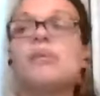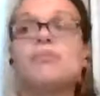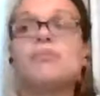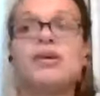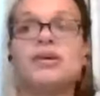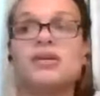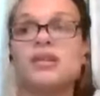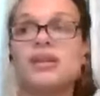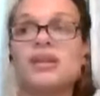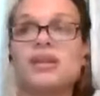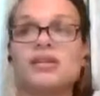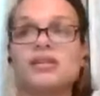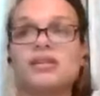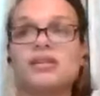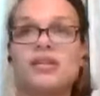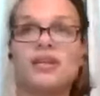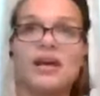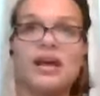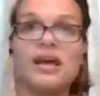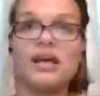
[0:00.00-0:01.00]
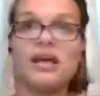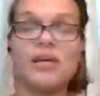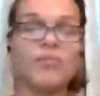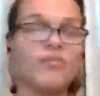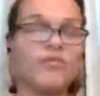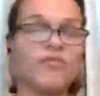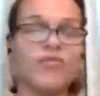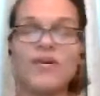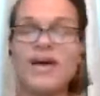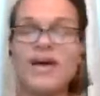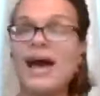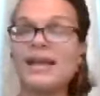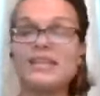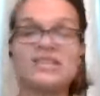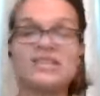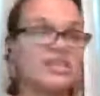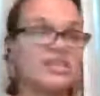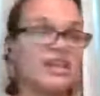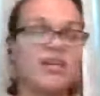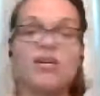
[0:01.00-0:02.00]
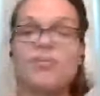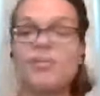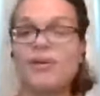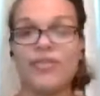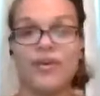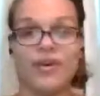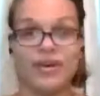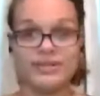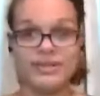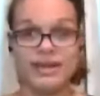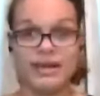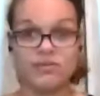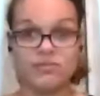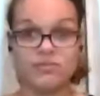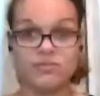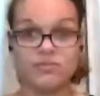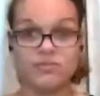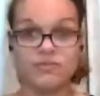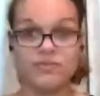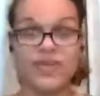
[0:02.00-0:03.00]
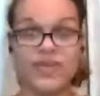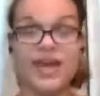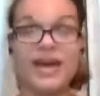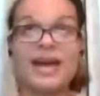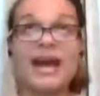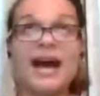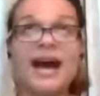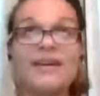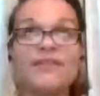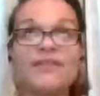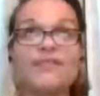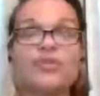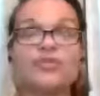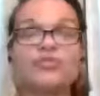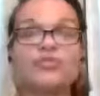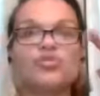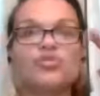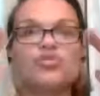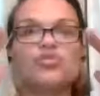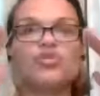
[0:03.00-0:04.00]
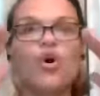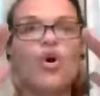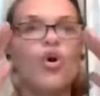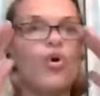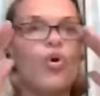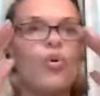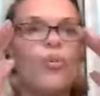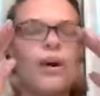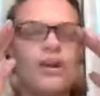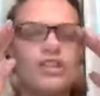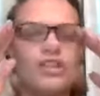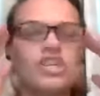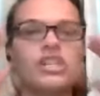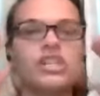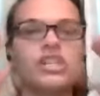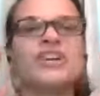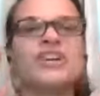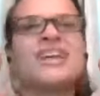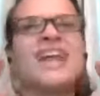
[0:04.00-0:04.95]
But before that, I just get all my thoughts out, and I feel so much clearer.